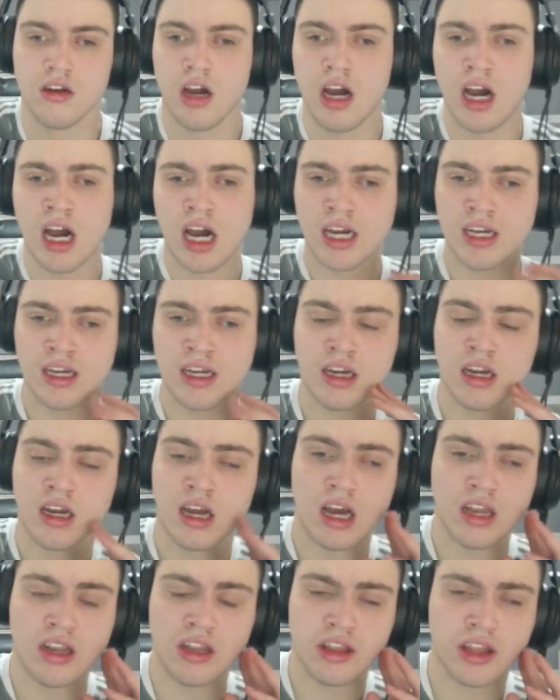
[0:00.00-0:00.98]
Aye,
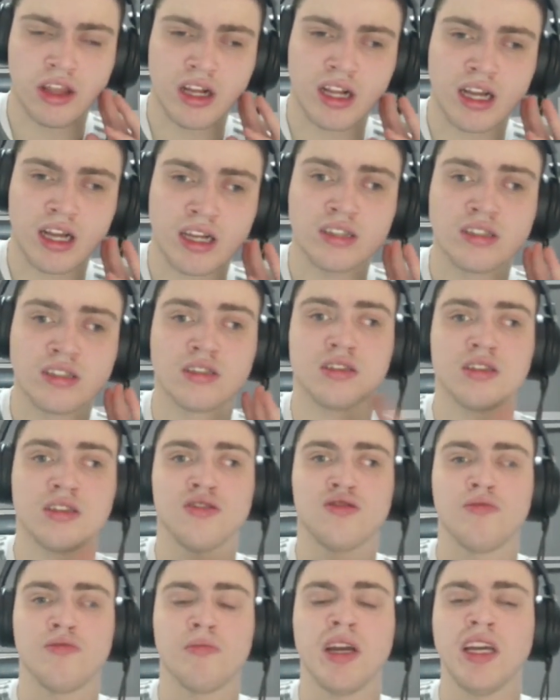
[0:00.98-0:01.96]
and the thing is, it
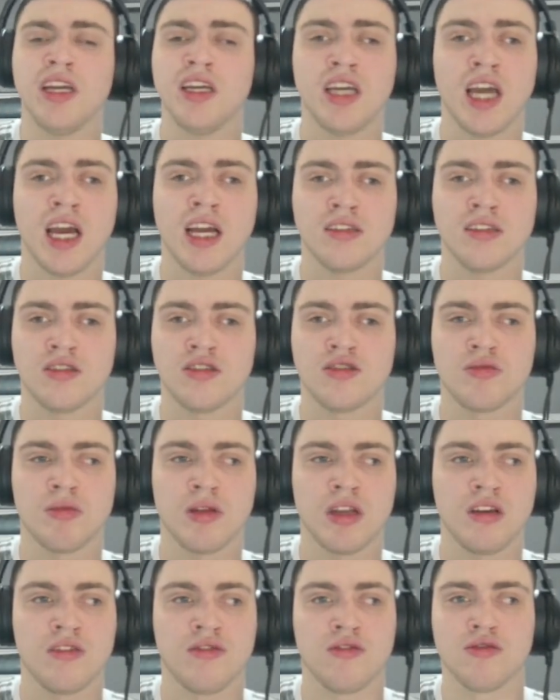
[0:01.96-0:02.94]
might get to
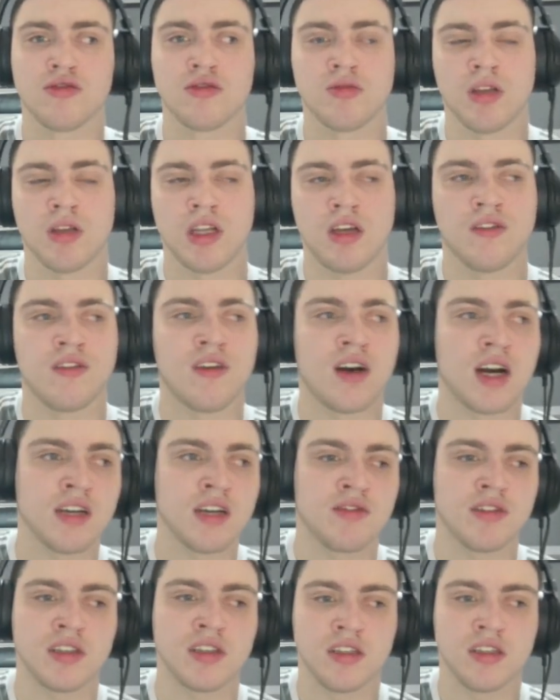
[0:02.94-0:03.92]
24,
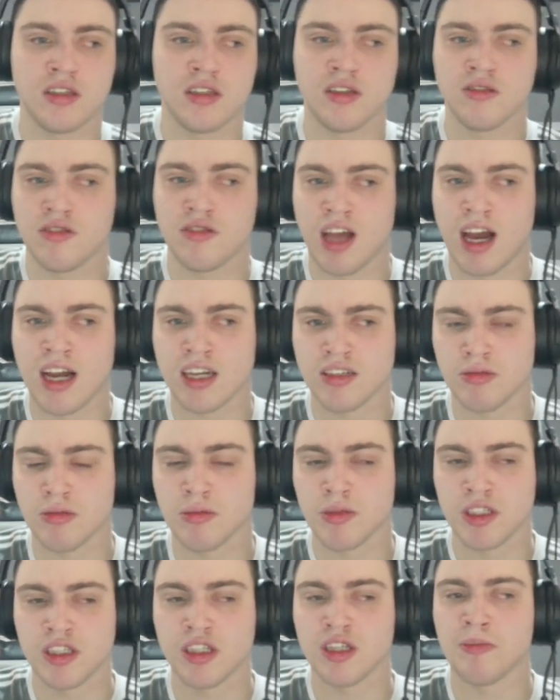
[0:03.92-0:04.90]
25, and that's when
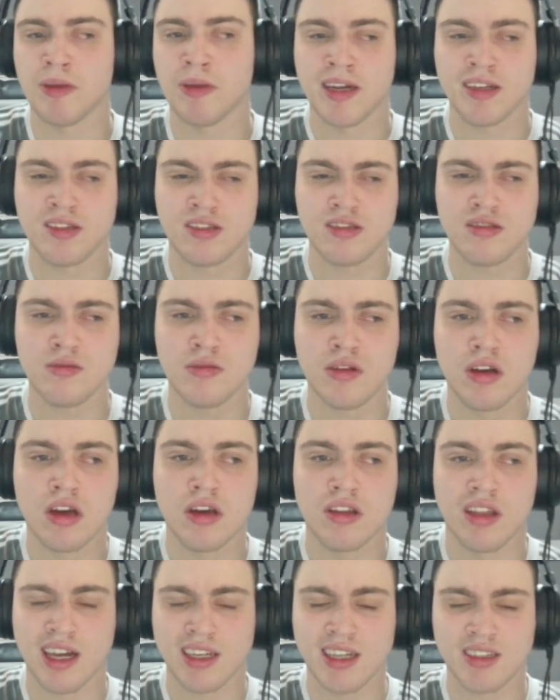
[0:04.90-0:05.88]
we see the best of him.
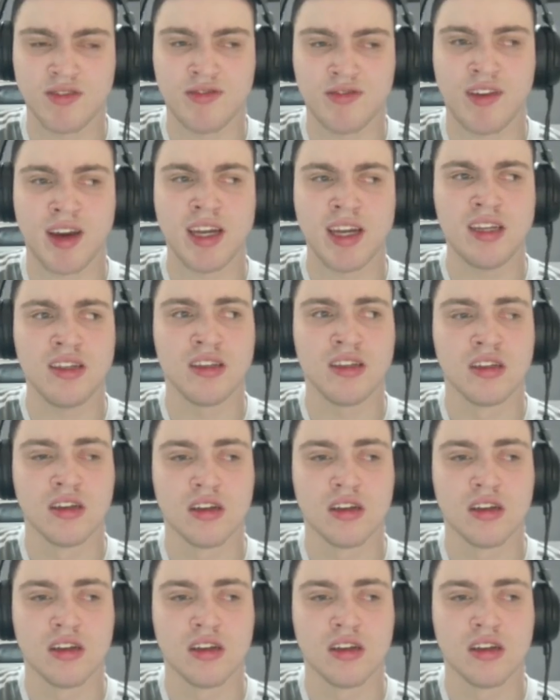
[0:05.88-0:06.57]
That's fine.